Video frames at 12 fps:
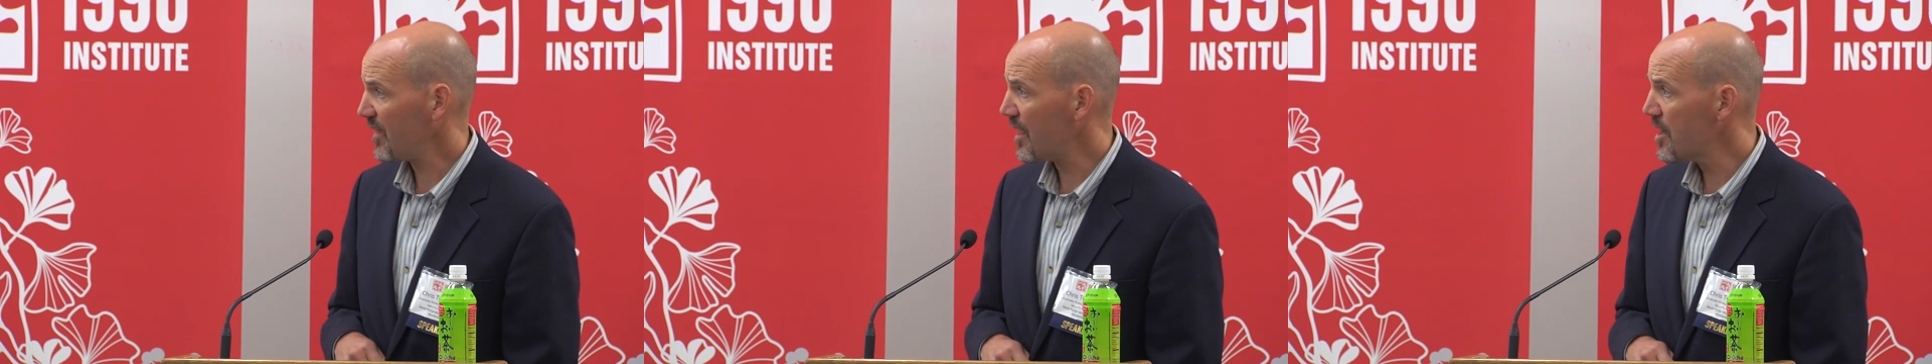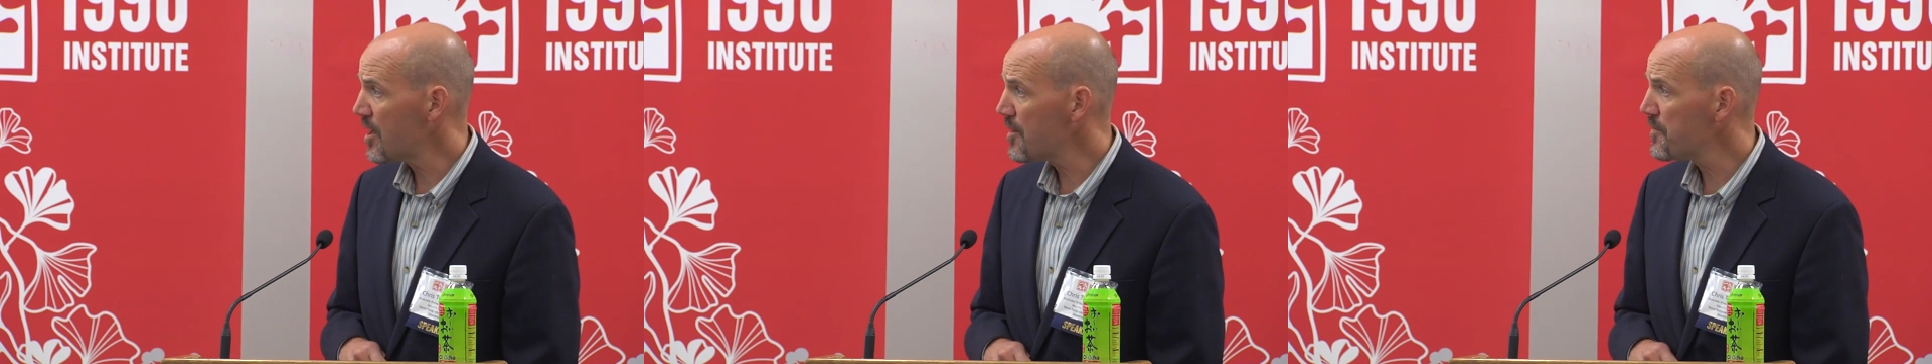
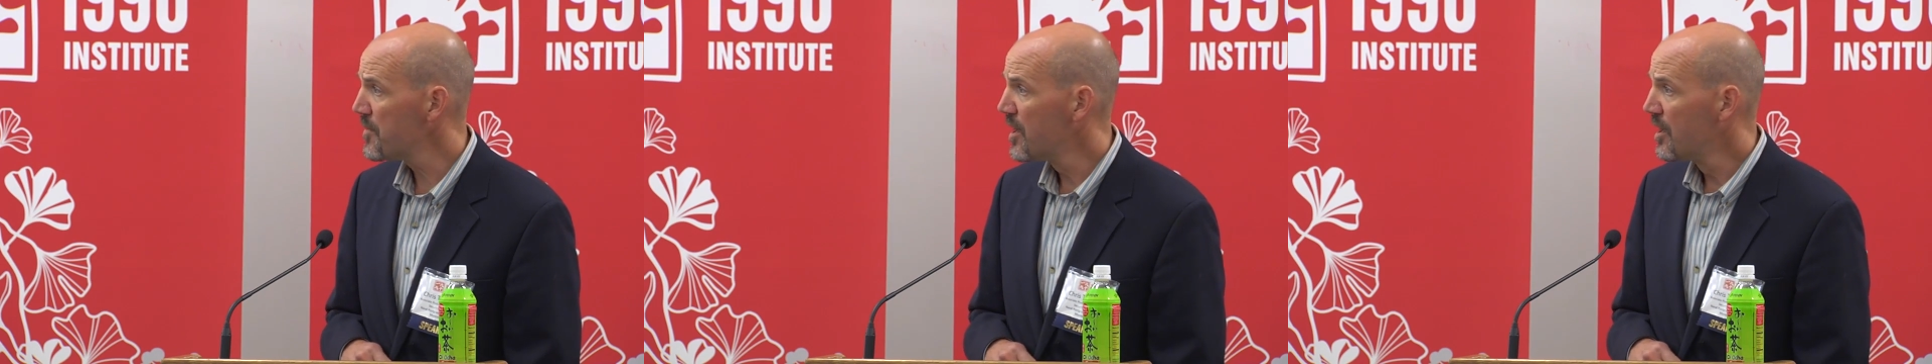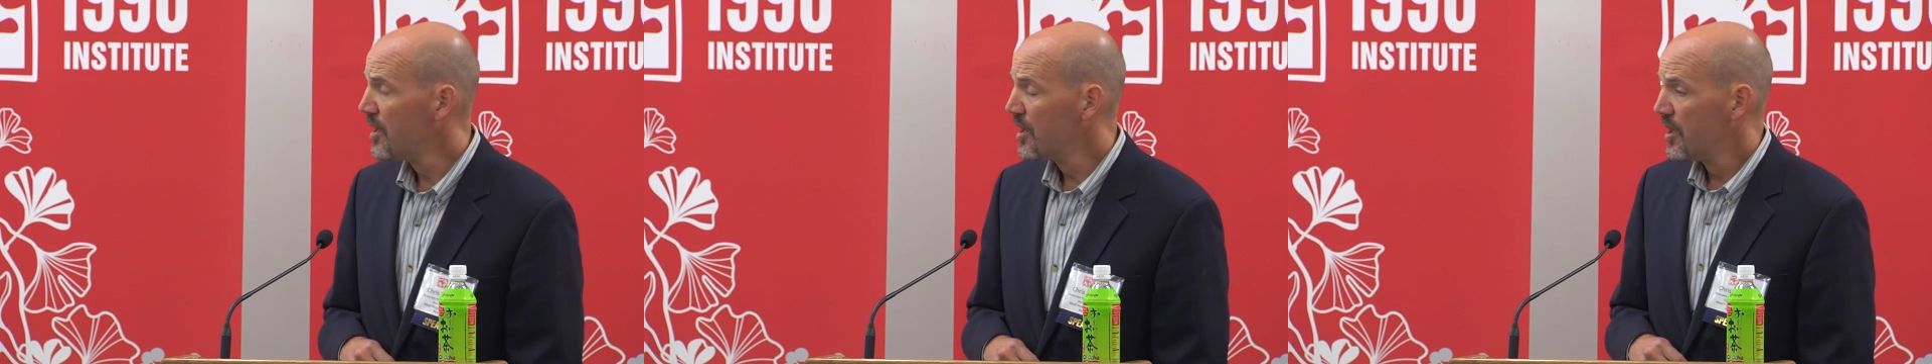Um,
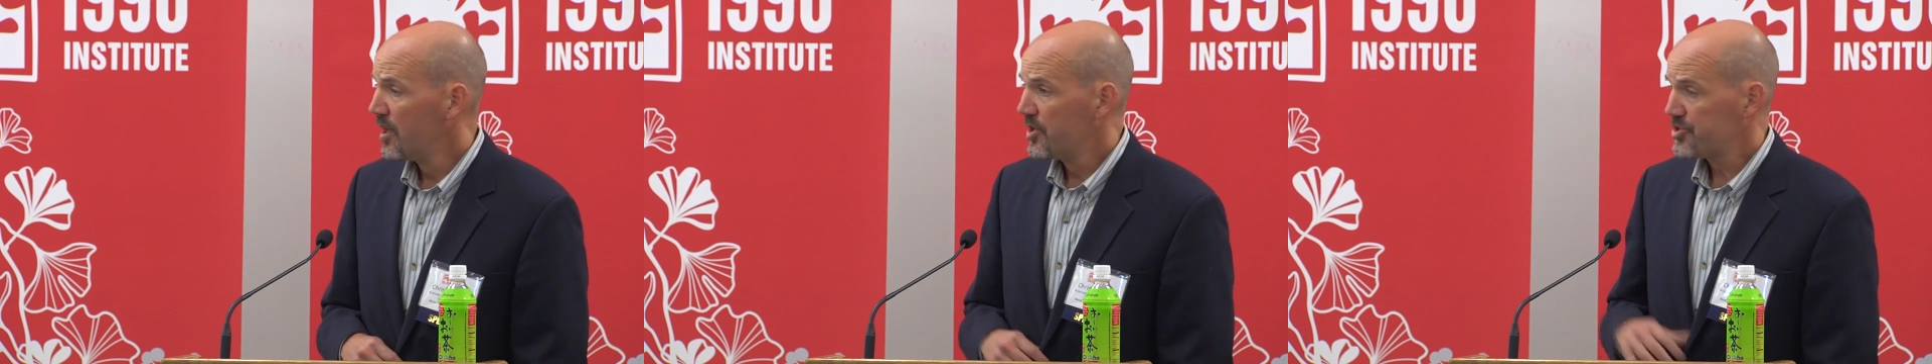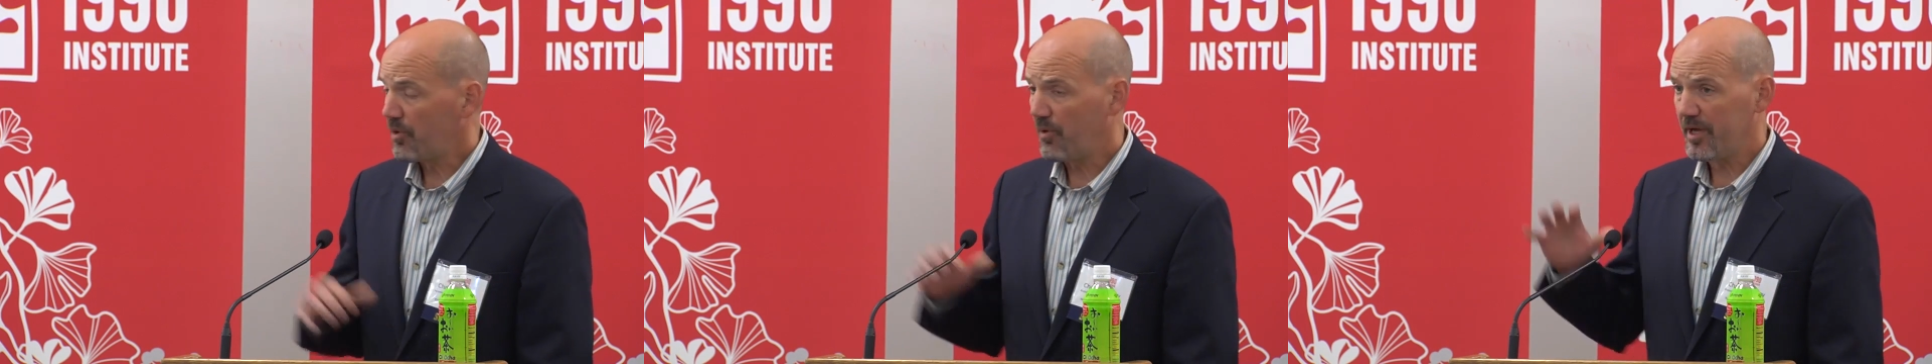
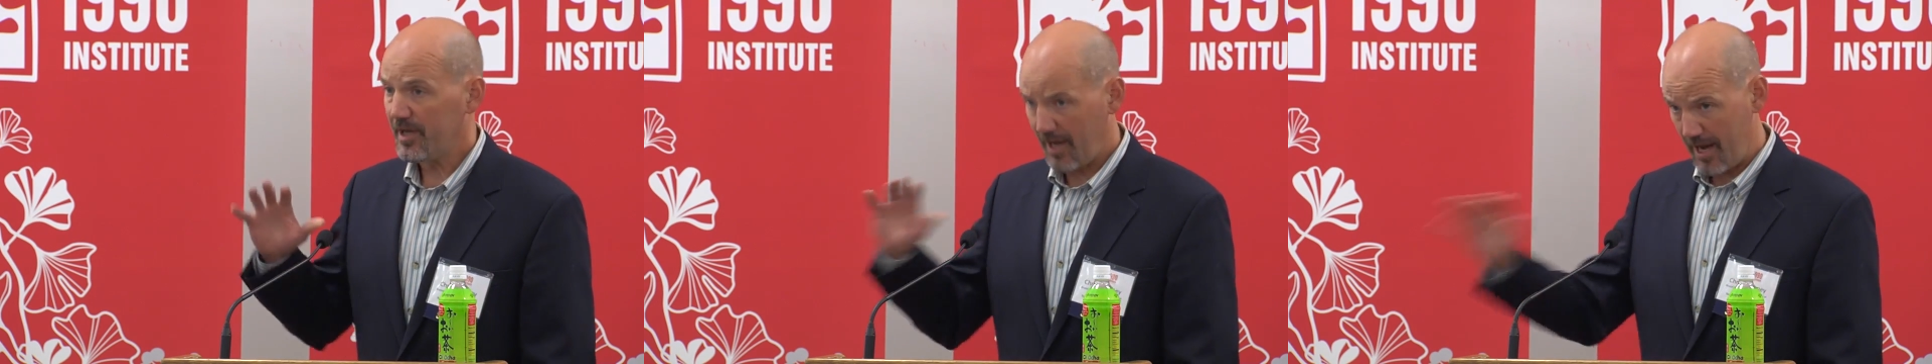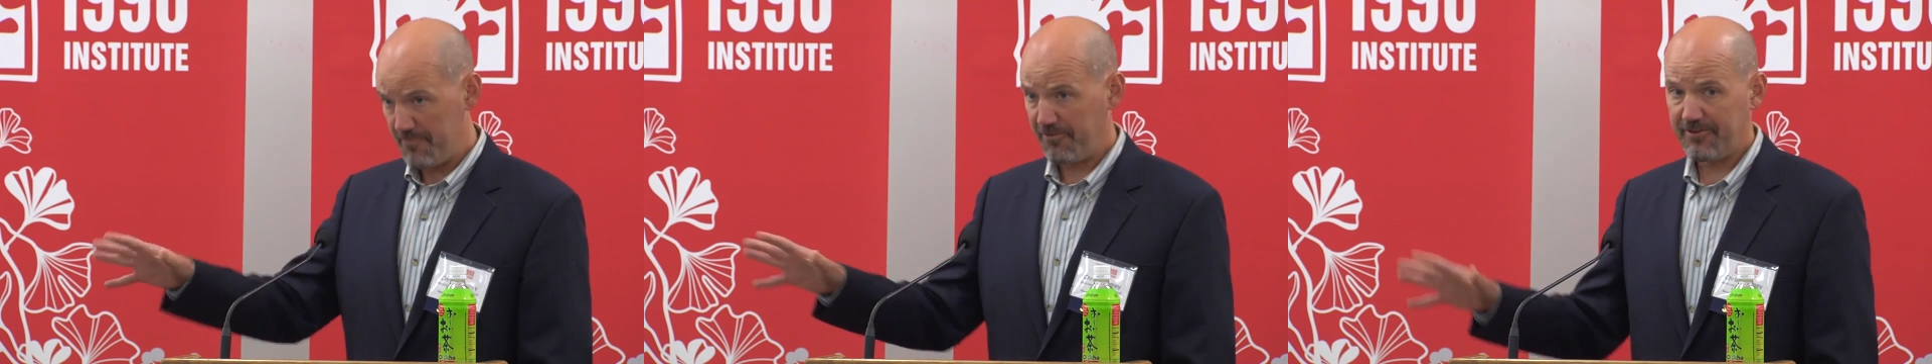so
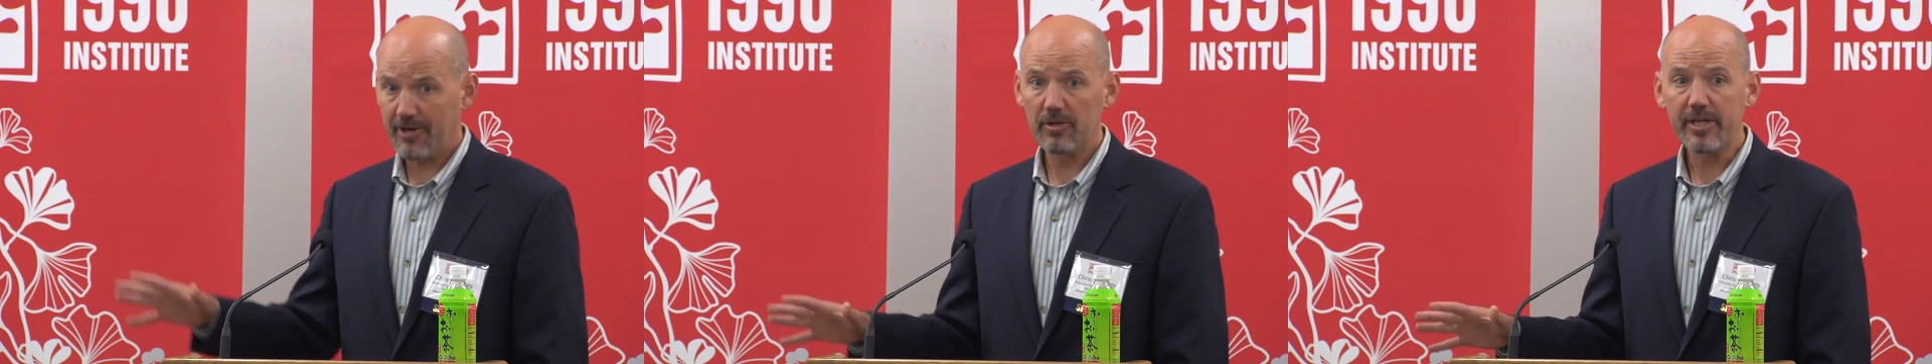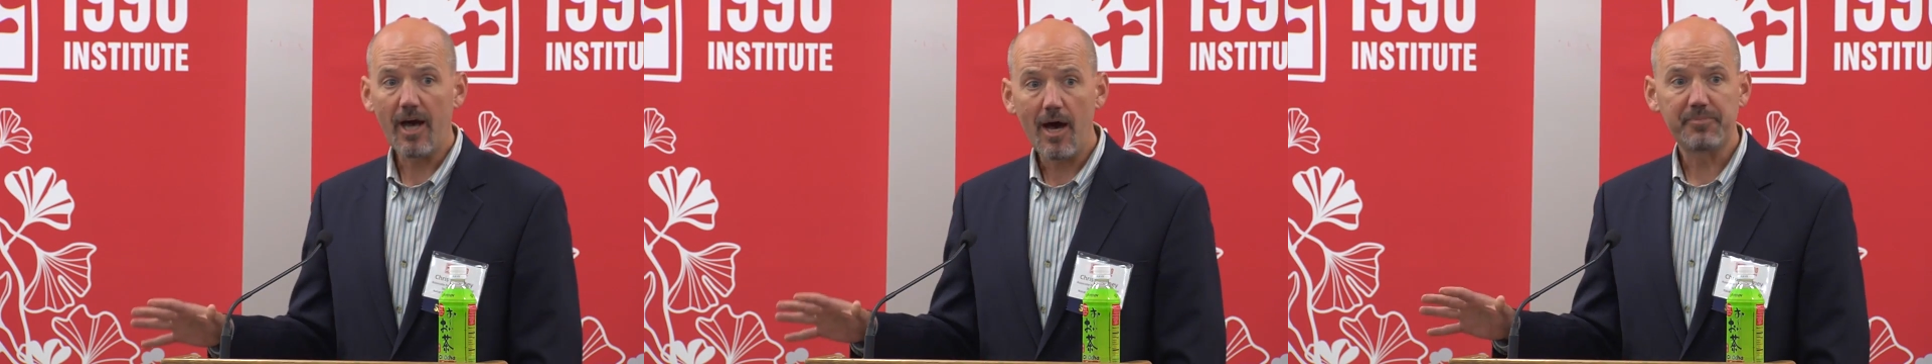I'm
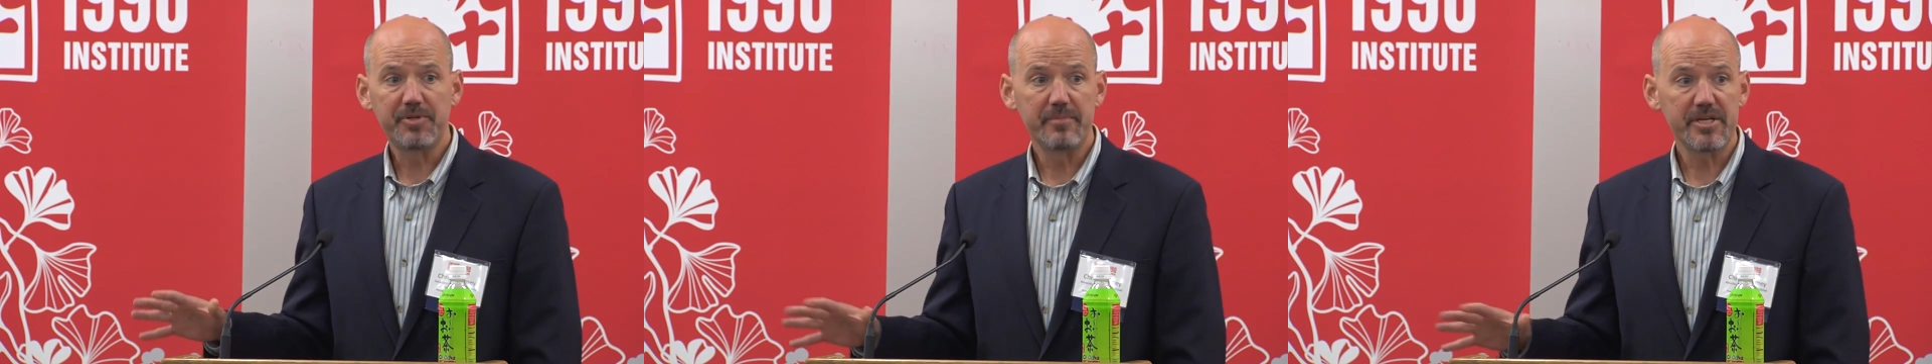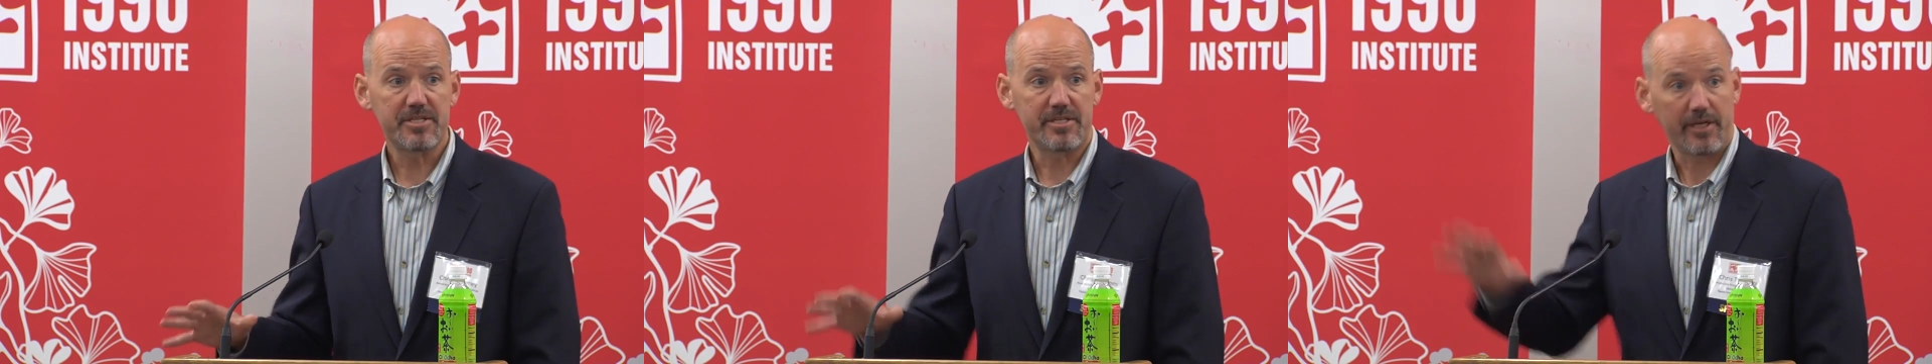fairly
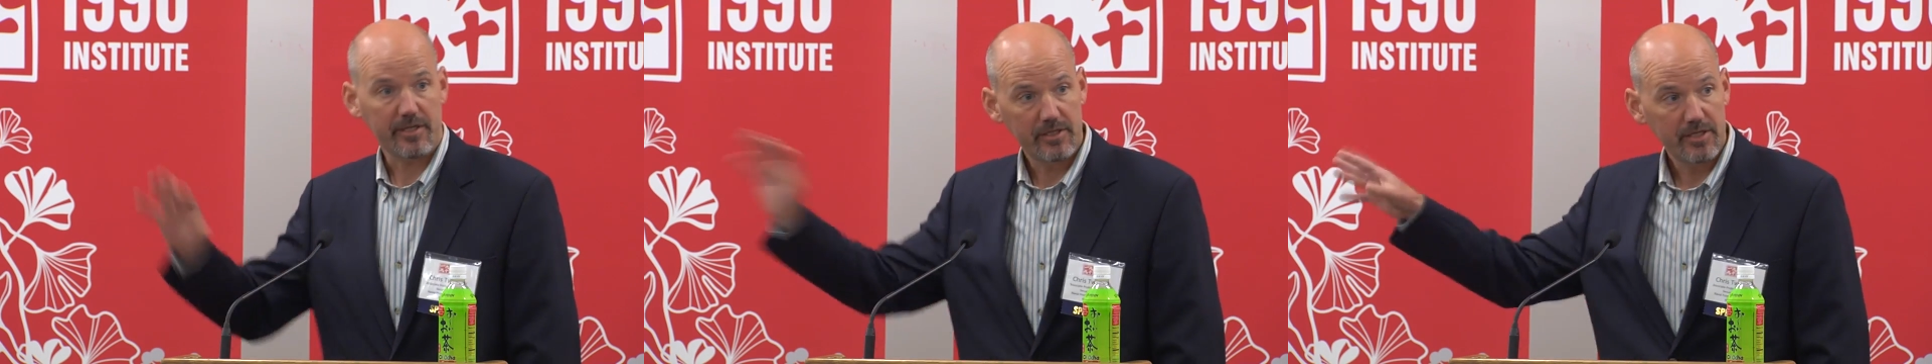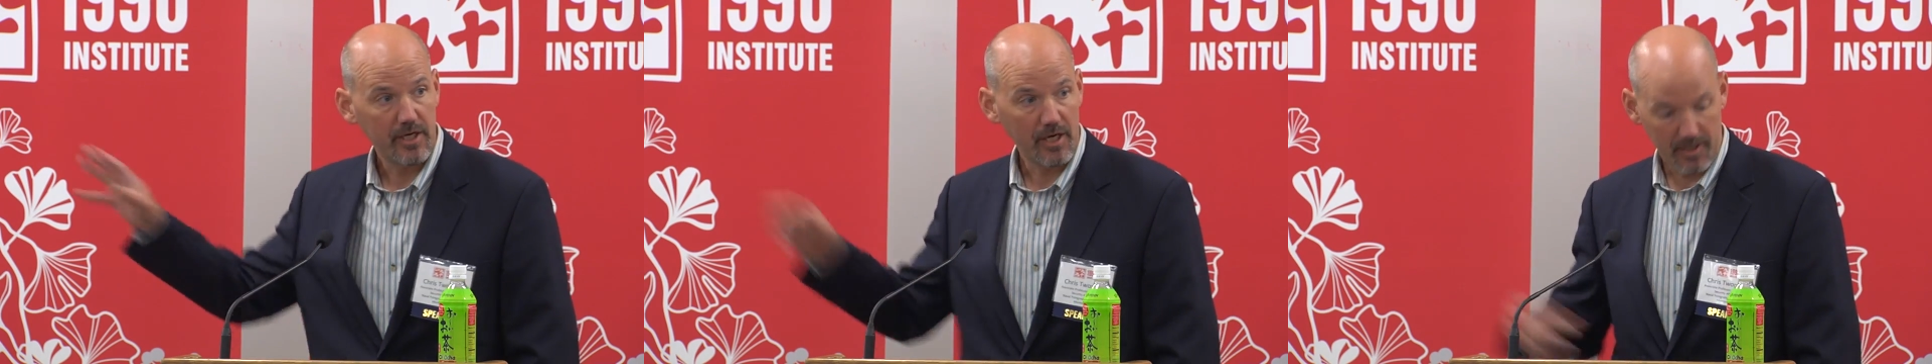optimistic
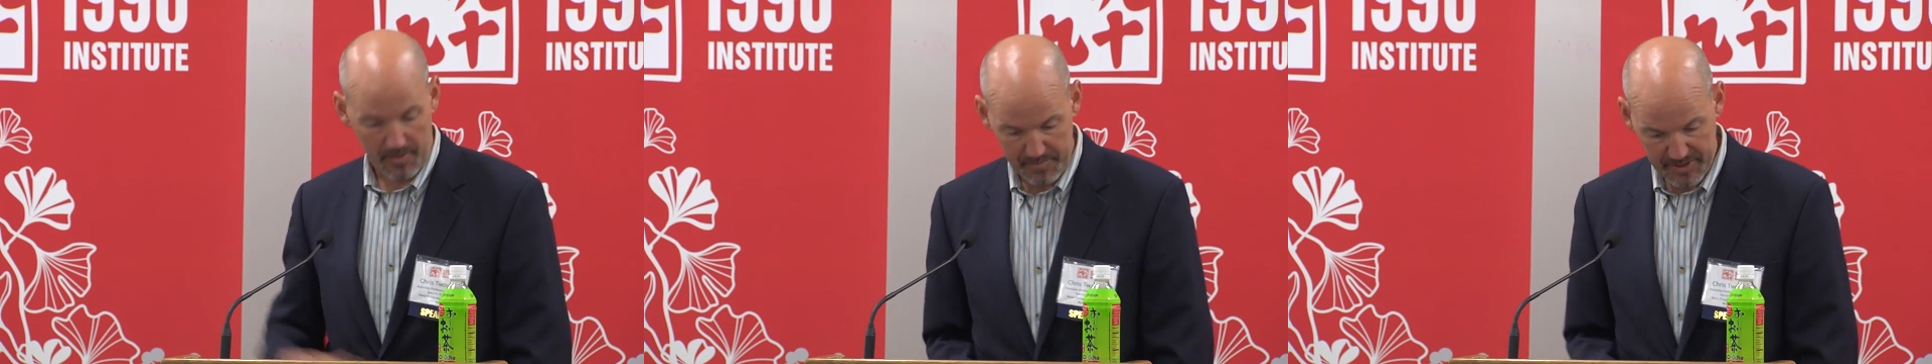um,